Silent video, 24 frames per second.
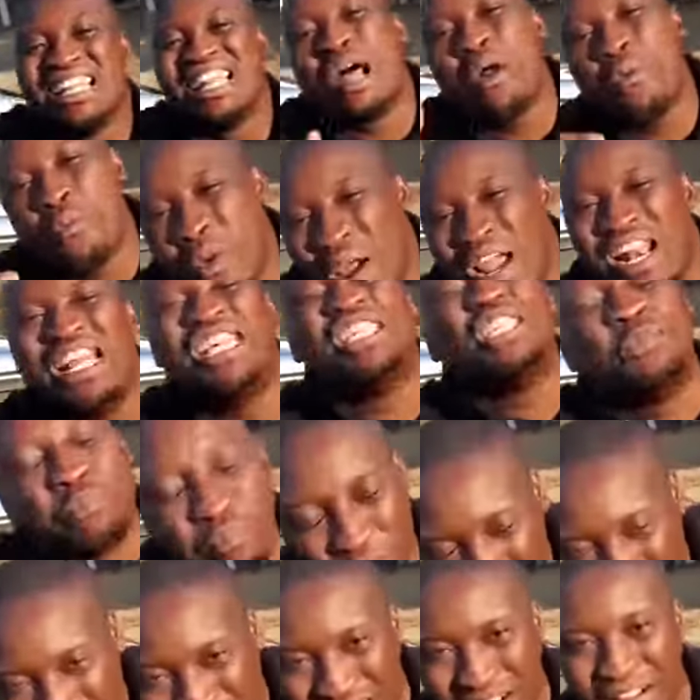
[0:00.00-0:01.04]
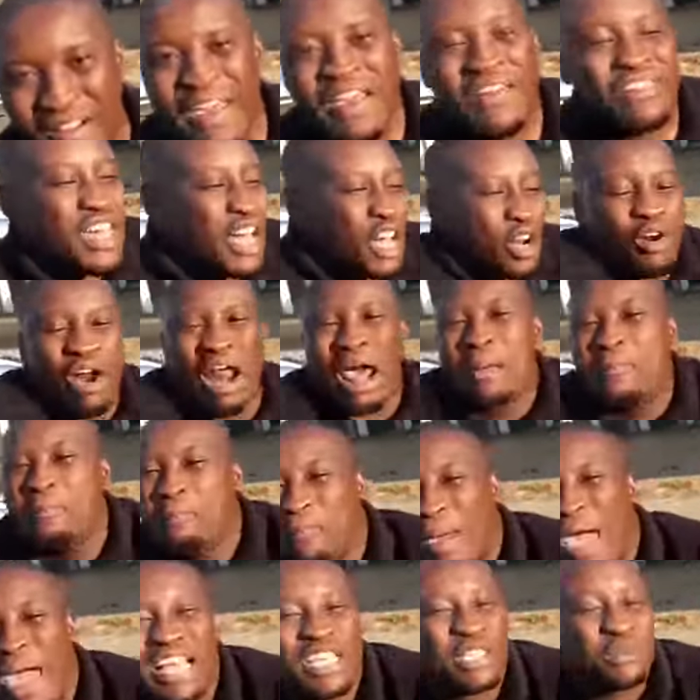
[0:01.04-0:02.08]
that I really spit. The
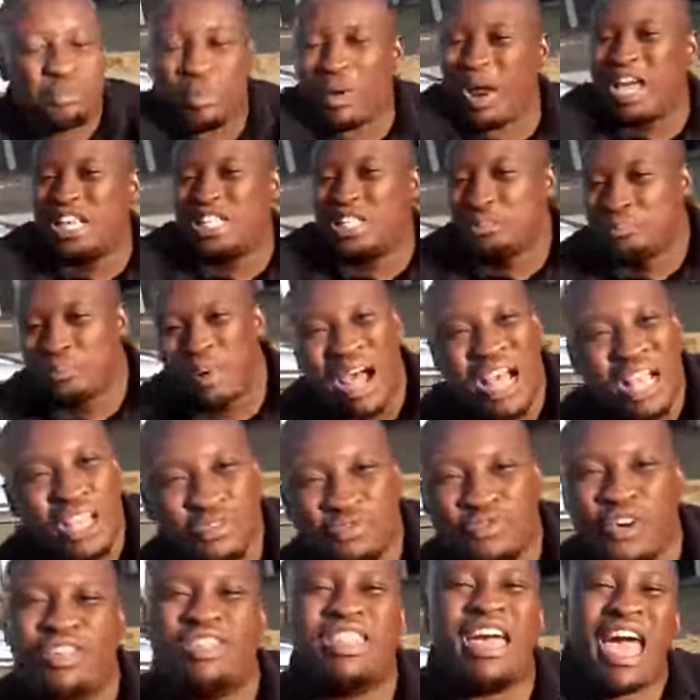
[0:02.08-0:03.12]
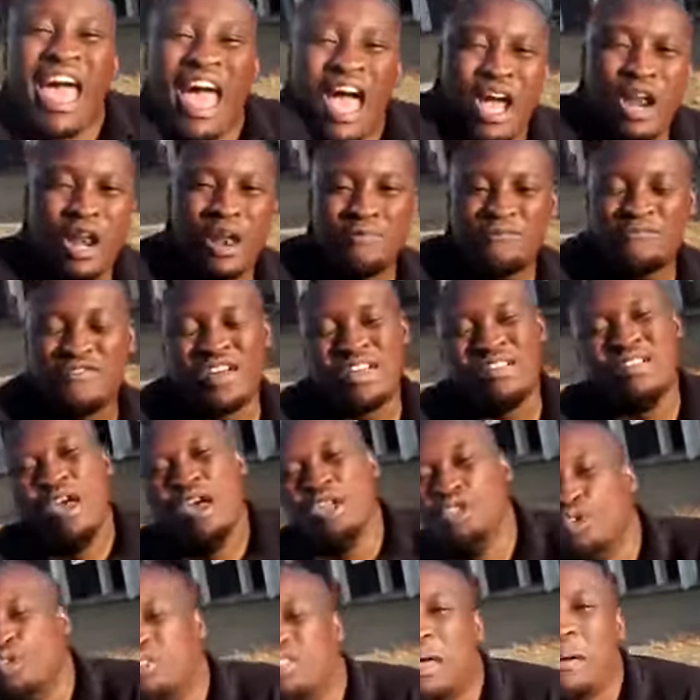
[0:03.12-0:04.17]
backs, break spines for the hell of it.
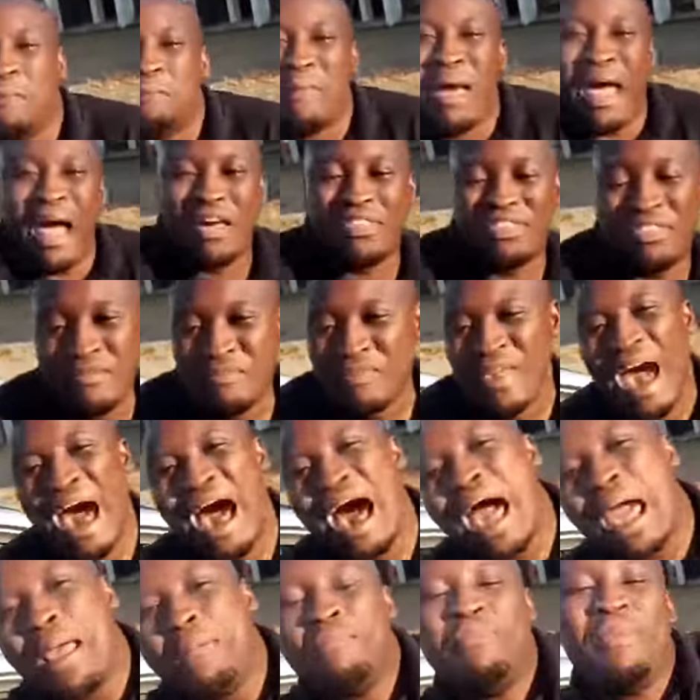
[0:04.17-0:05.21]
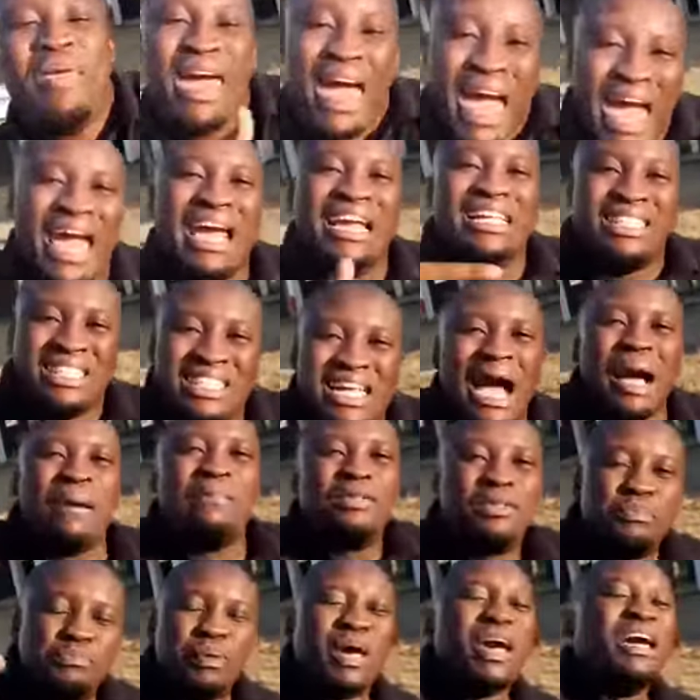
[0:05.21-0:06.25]
Do the math, I'm eight times